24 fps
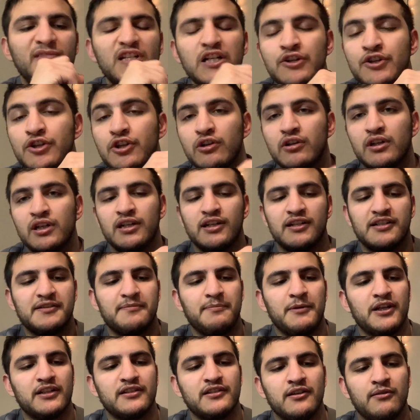You can
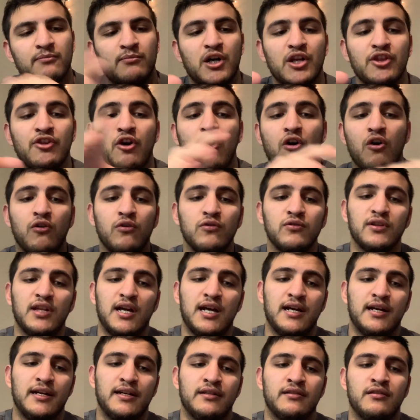expect him on the
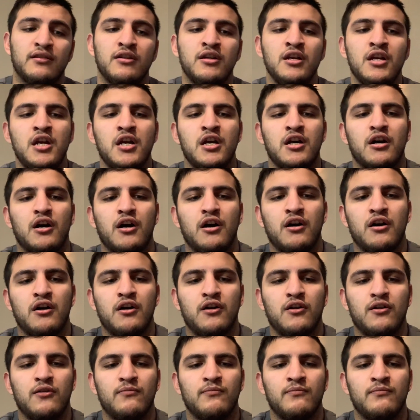O-line,
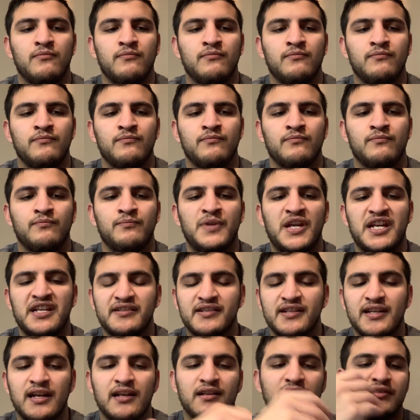um,
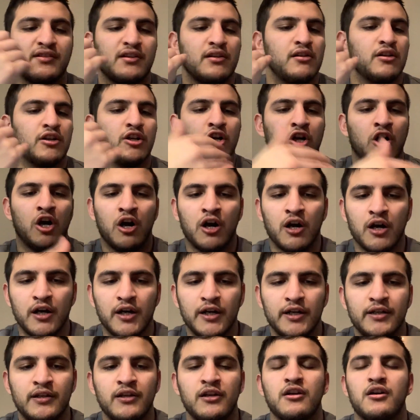based as a
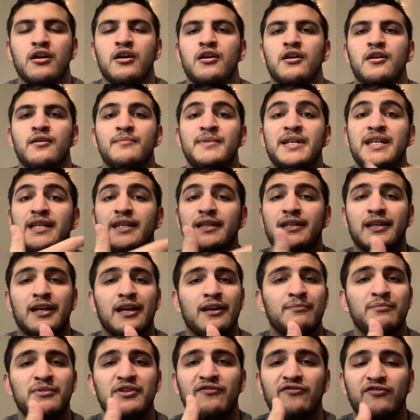guard. Um, he
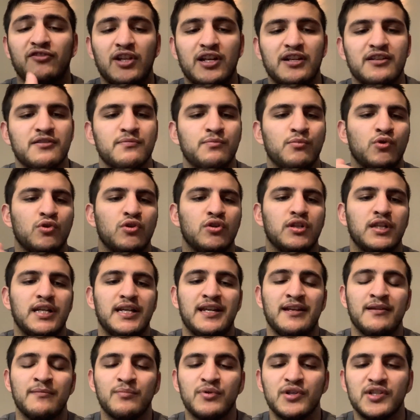can be flexible
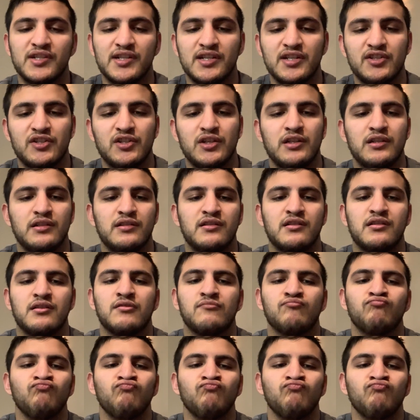in positions.